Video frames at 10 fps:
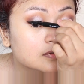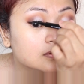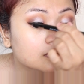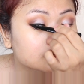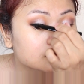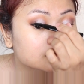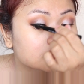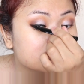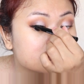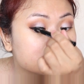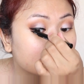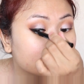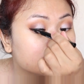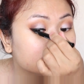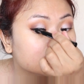But don't do this
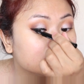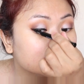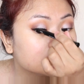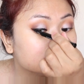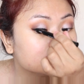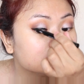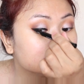step if you're not